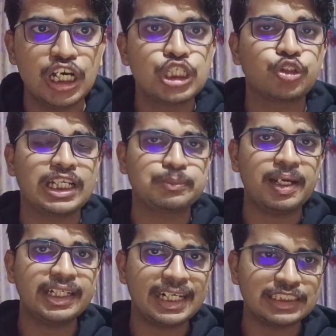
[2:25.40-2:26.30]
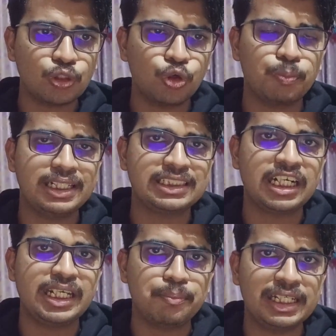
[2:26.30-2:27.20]
So expected score
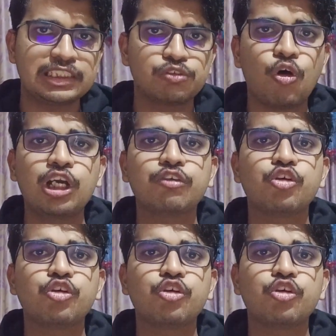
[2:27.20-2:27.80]
basically means what